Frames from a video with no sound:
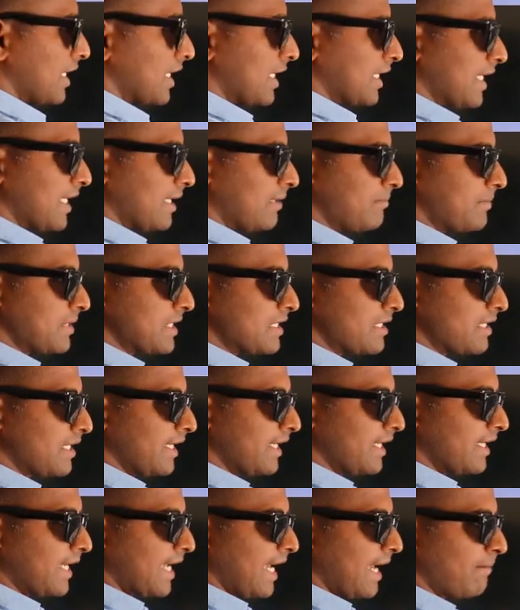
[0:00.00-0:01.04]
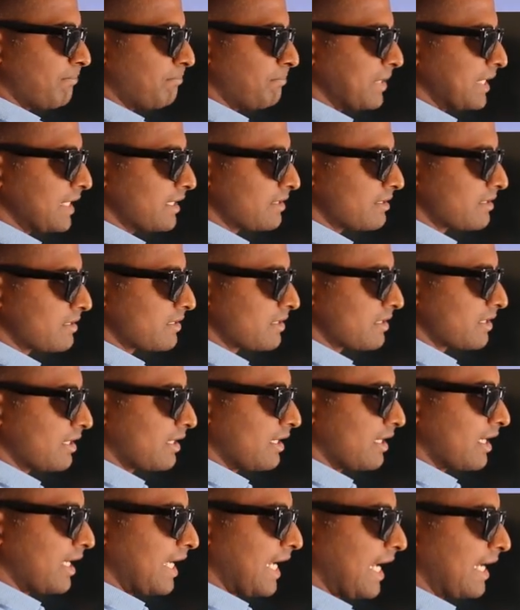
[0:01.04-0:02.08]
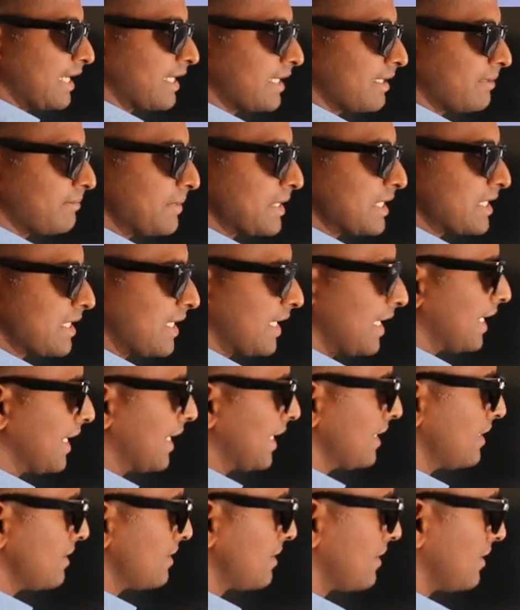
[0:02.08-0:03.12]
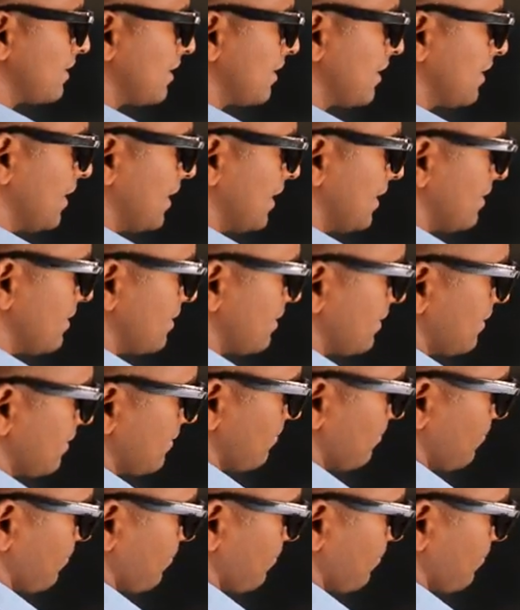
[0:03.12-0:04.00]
the mistake happens. And the mistake is this.